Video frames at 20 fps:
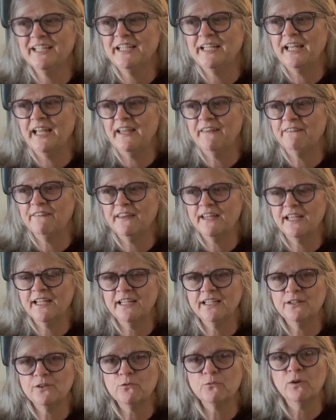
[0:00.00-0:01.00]
And
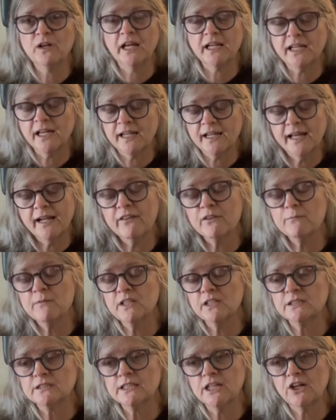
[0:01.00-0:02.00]
then when I got out of the
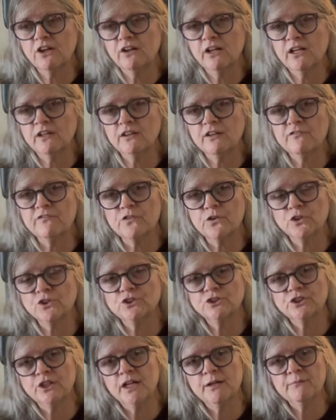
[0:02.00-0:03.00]
military, the
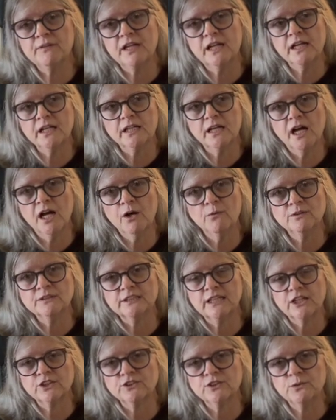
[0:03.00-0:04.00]
first job that I got was
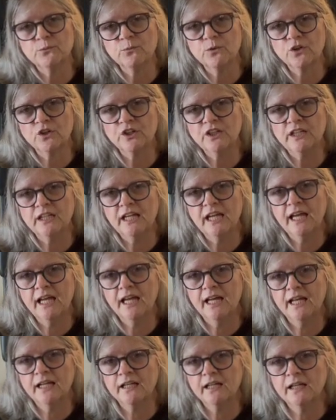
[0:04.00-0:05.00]
actually working
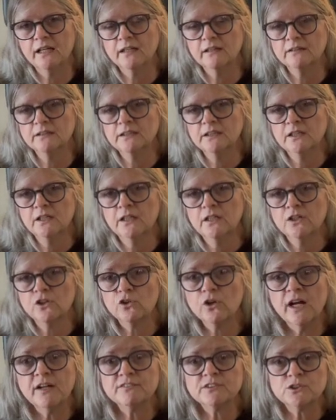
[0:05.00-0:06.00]
at a
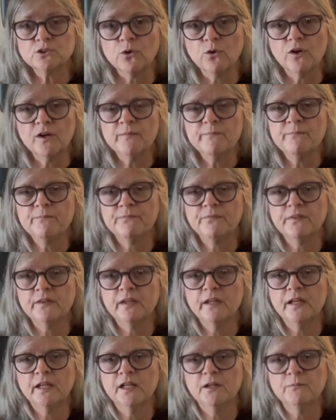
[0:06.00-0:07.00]
craft store
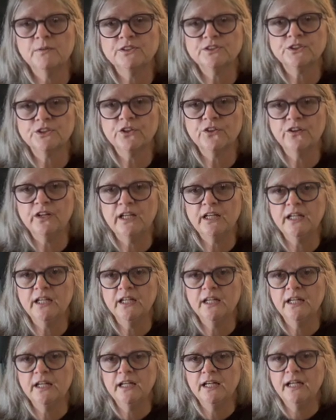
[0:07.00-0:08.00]
in Missouri.
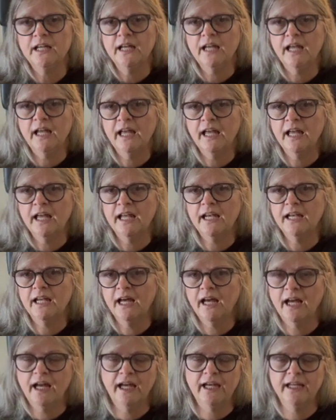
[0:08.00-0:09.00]
And
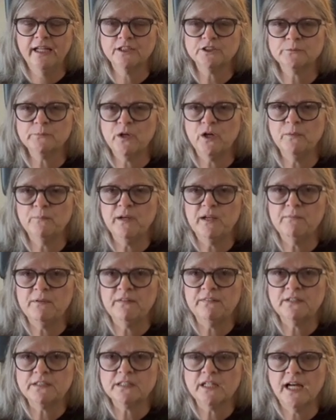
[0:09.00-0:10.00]
I had a small baby
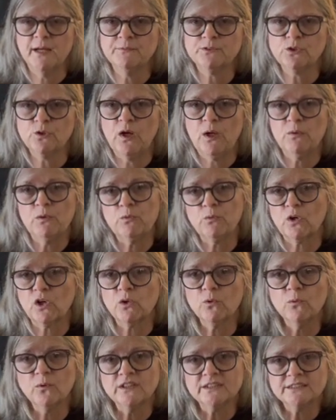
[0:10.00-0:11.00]
at the time, so I would work
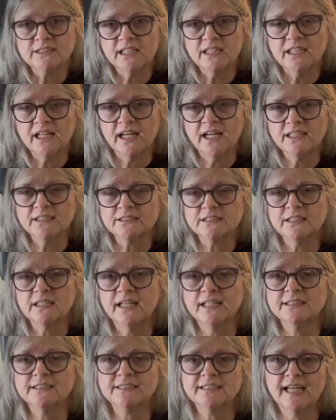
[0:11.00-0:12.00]
Wednesday nights
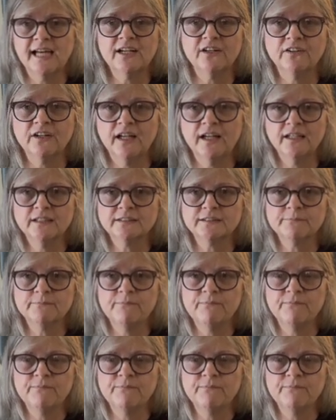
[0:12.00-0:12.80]
and Saturdays,